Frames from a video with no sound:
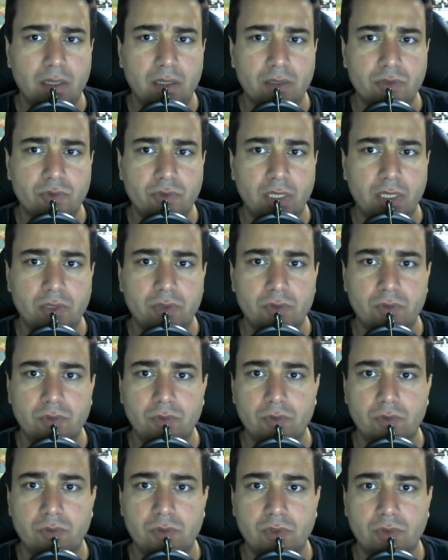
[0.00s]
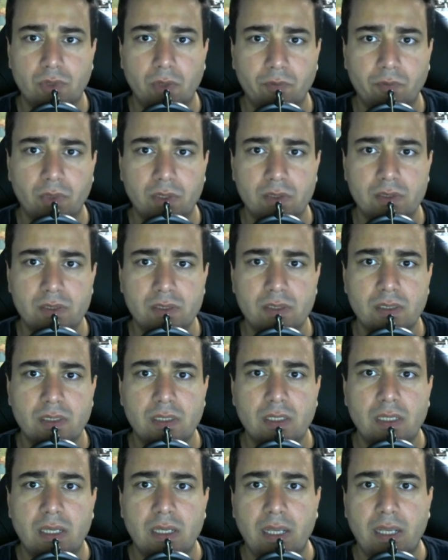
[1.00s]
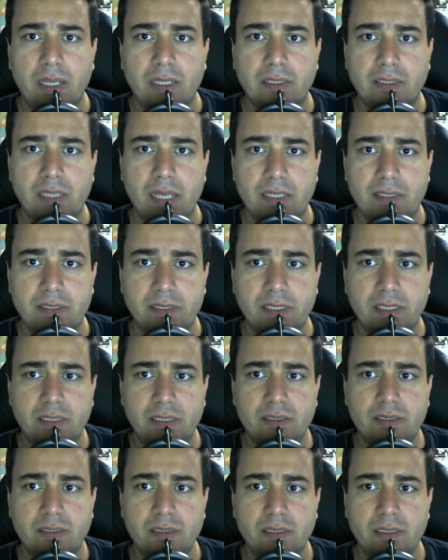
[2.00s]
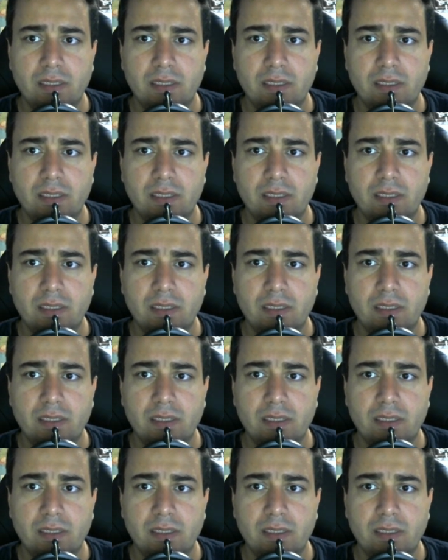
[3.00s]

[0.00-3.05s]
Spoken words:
try to stop once and exit,